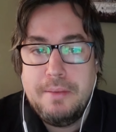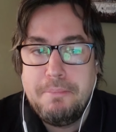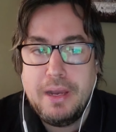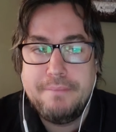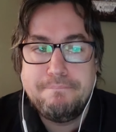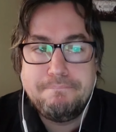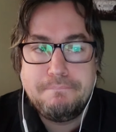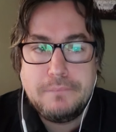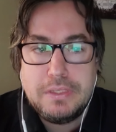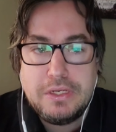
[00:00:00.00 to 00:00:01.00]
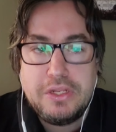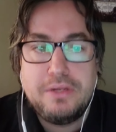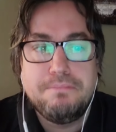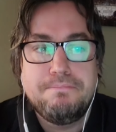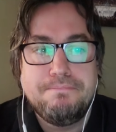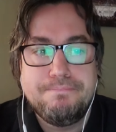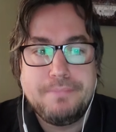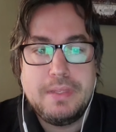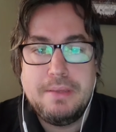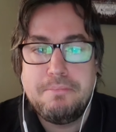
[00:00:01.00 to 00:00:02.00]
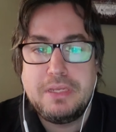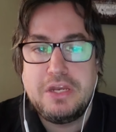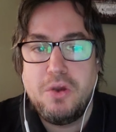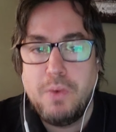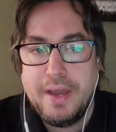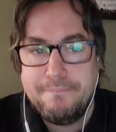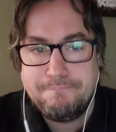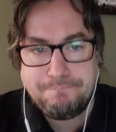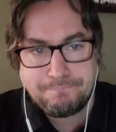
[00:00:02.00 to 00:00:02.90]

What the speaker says: But you know what?